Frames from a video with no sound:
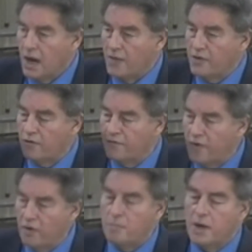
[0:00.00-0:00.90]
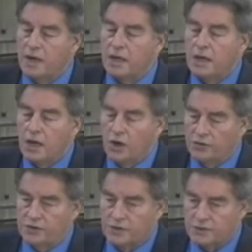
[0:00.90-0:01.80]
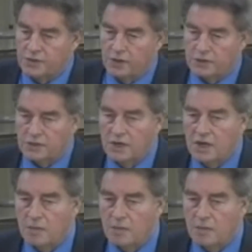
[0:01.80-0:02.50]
and there are very many health concerns.